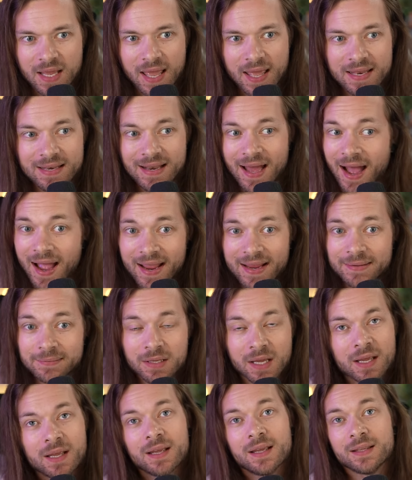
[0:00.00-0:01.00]
and I
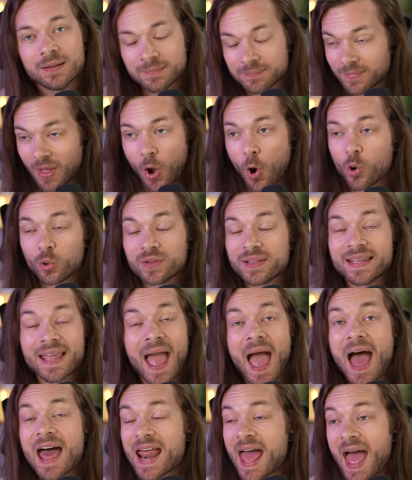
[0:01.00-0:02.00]
only
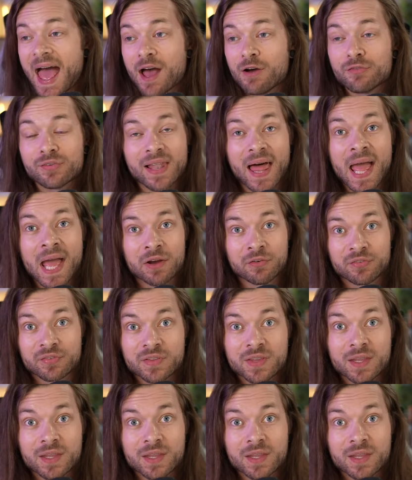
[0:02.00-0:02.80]
had half left.